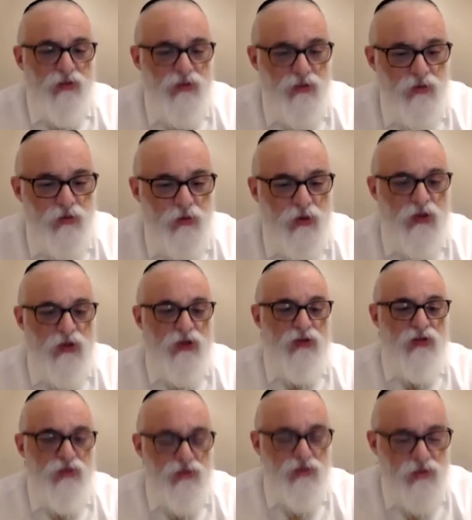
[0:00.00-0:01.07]
through
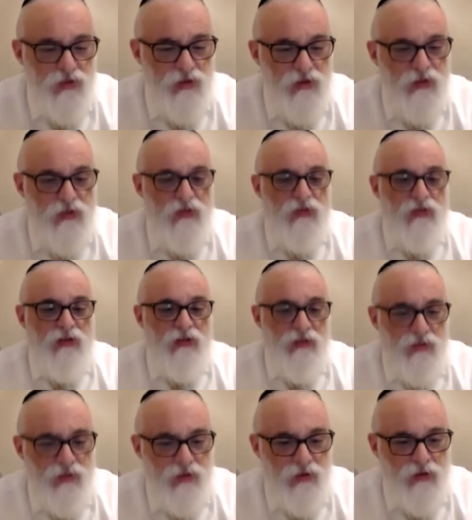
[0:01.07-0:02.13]
which
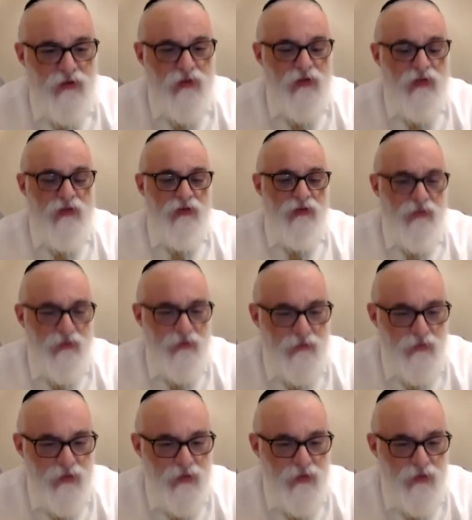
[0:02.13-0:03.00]
the